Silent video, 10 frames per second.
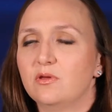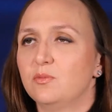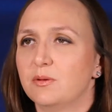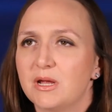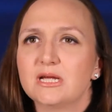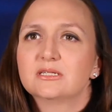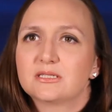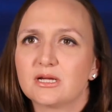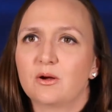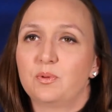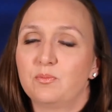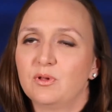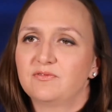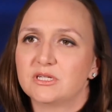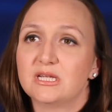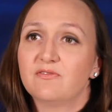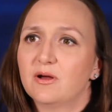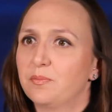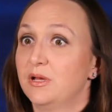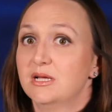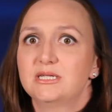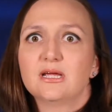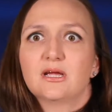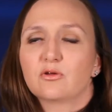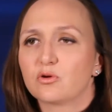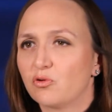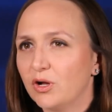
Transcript: You'd be amazed how people have to give up taking care of their